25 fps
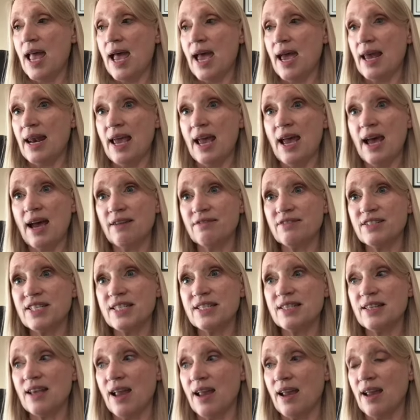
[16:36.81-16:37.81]
And I have to
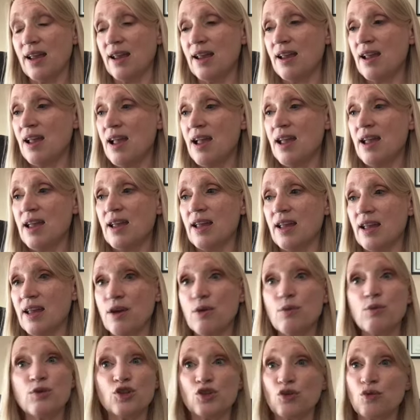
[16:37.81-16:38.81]
say,
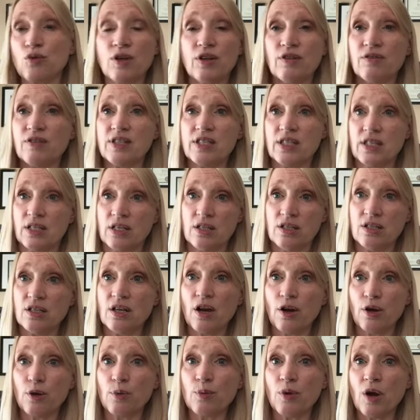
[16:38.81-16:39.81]
it was grievous the
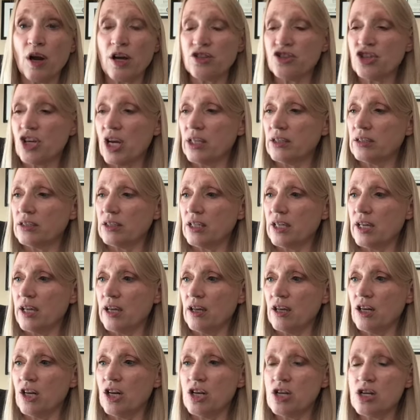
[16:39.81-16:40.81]
entire project.
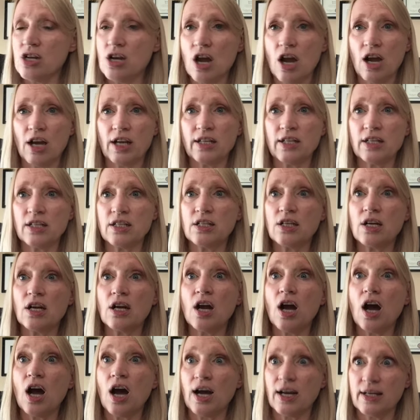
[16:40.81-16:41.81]
It knotted
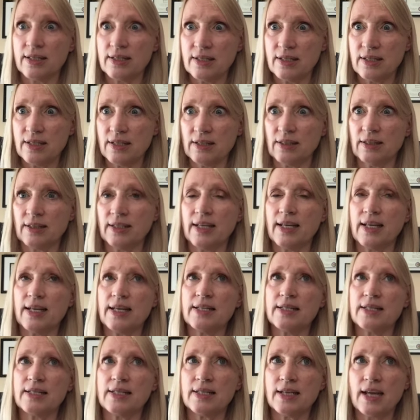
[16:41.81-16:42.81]
constantly,
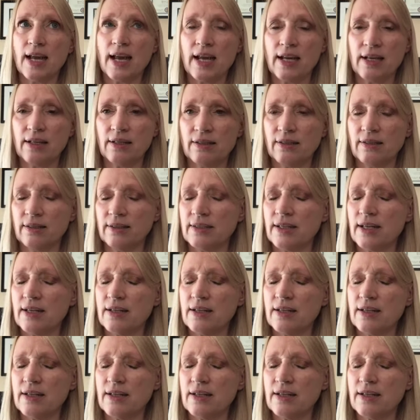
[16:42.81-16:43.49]
it tangled.